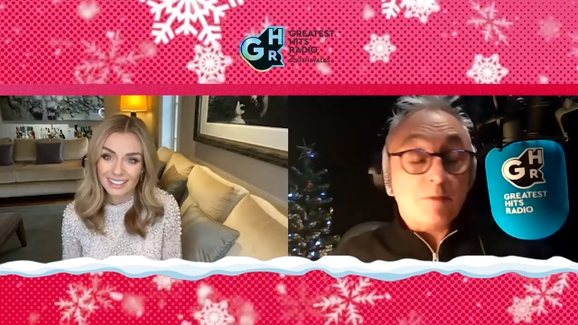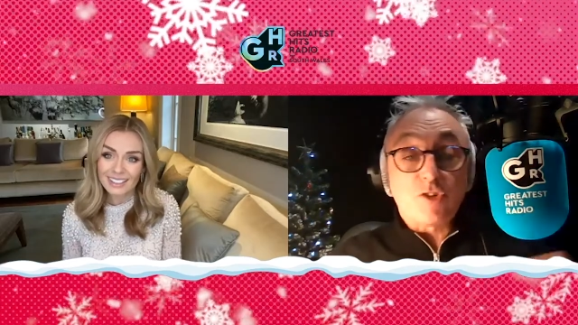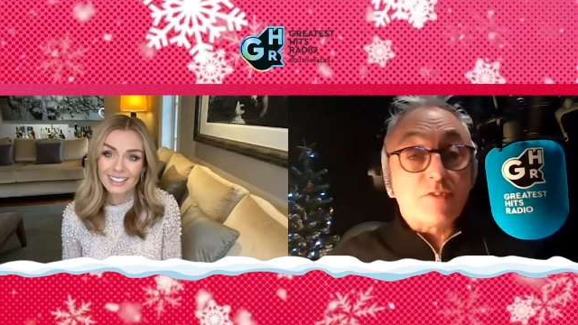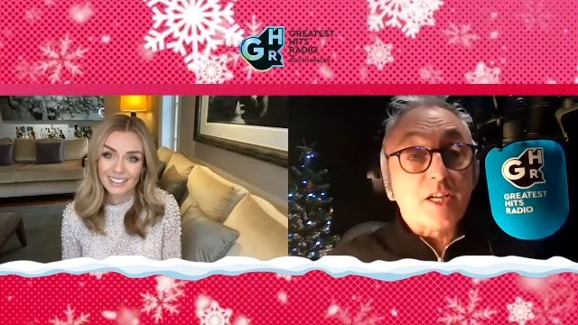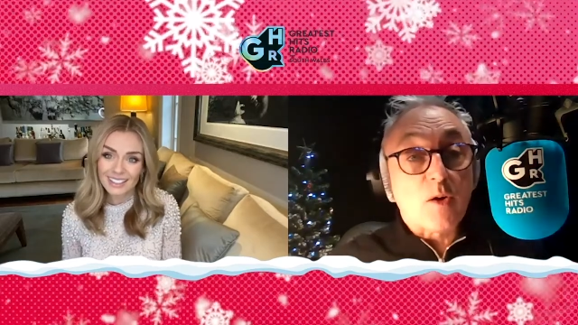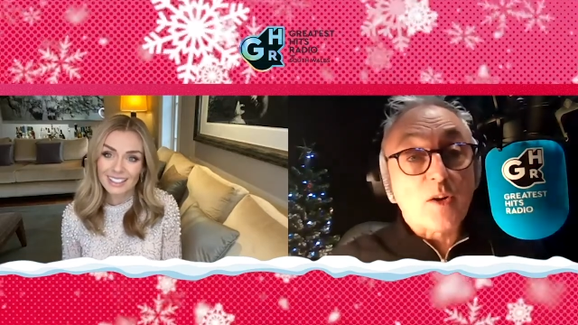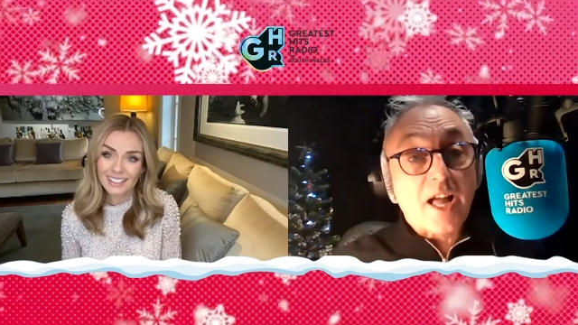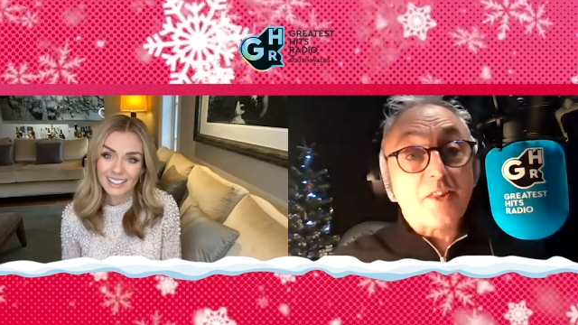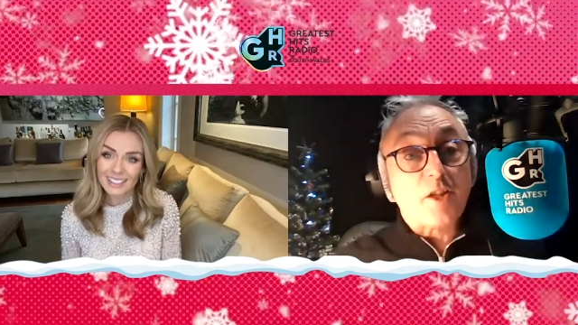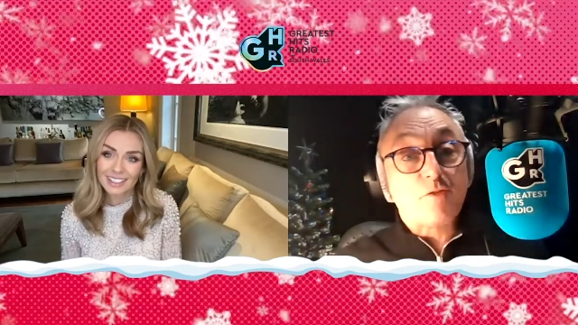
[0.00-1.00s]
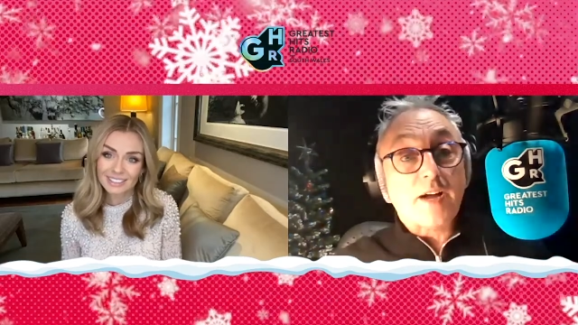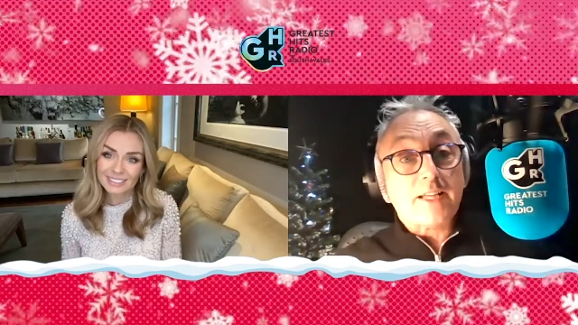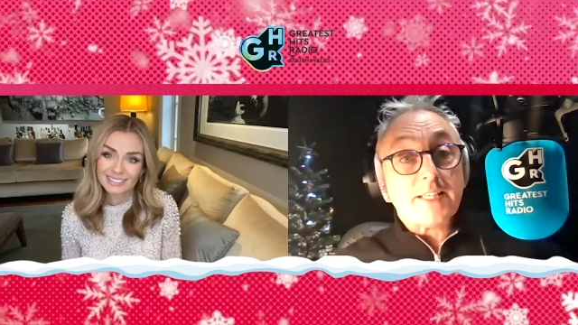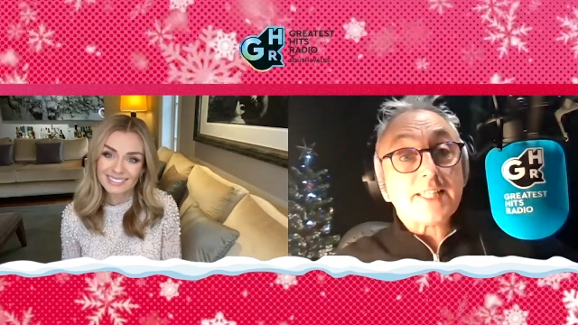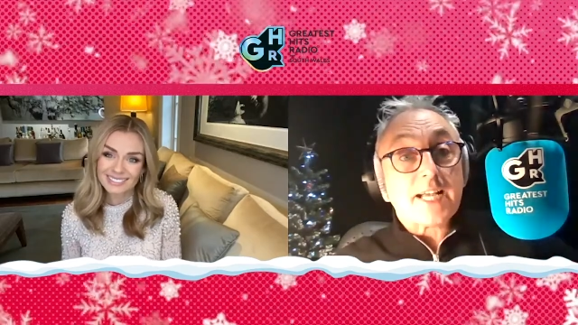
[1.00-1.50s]
Speaker 1: I'm sure if they go online, they'll
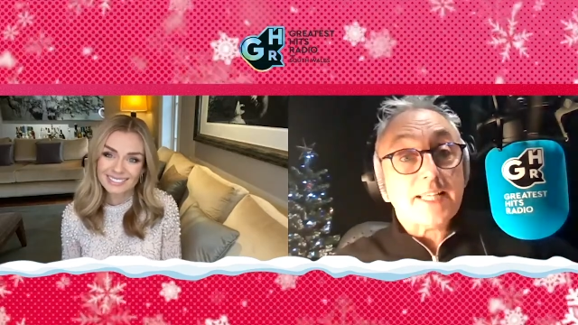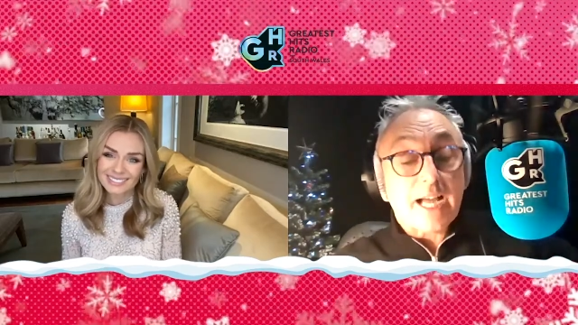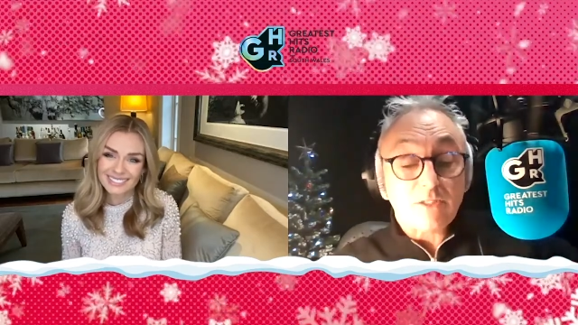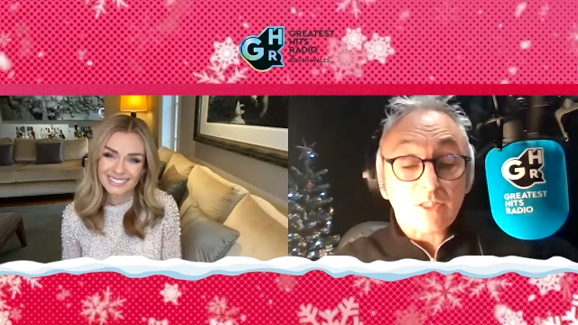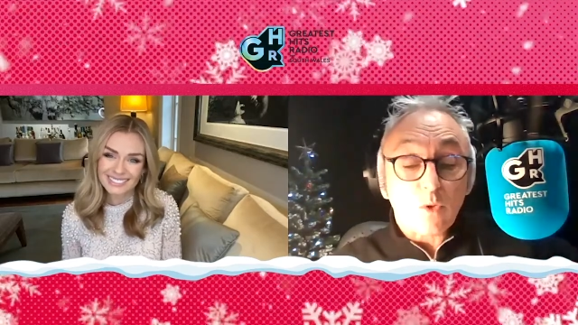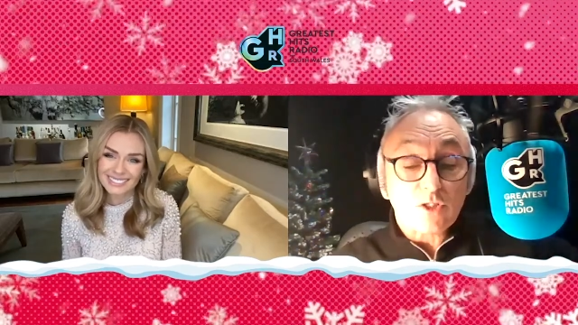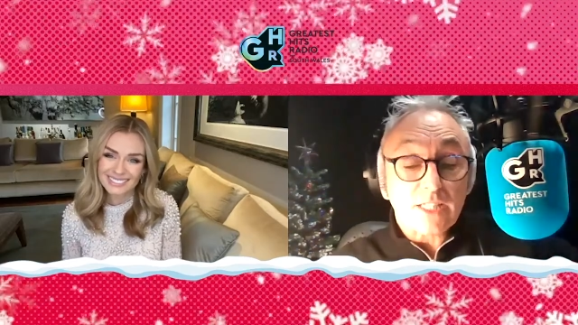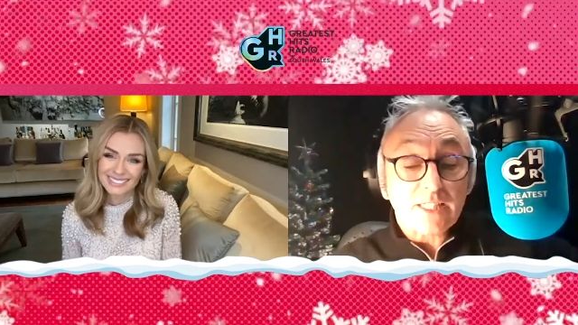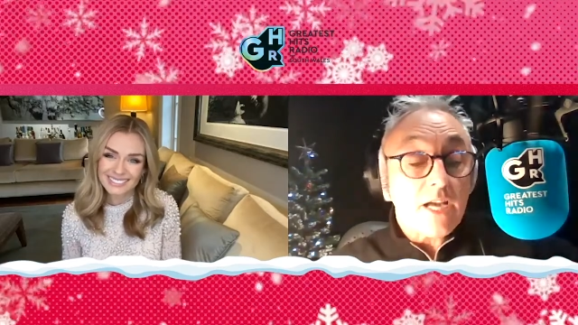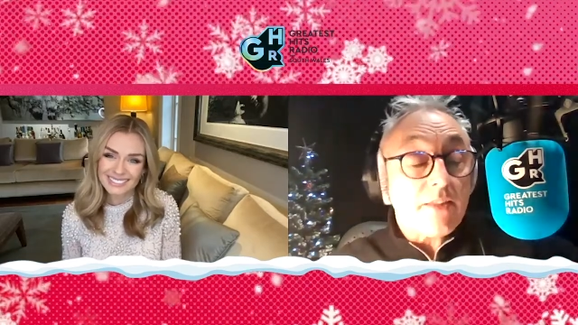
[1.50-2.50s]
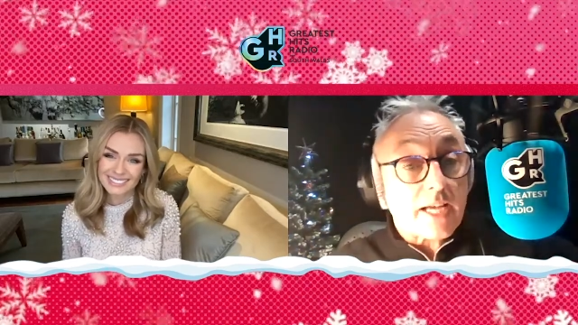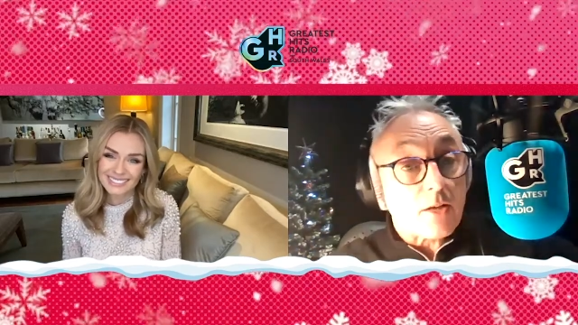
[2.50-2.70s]
find out exactly how to watch this. They